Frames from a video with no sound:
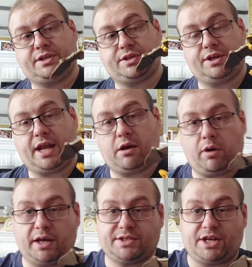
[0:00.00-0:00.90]
So
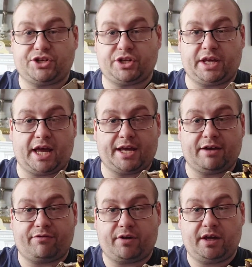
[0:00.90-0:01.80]
now essentially I
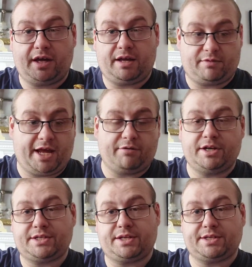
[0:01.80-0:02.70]
have Airazor,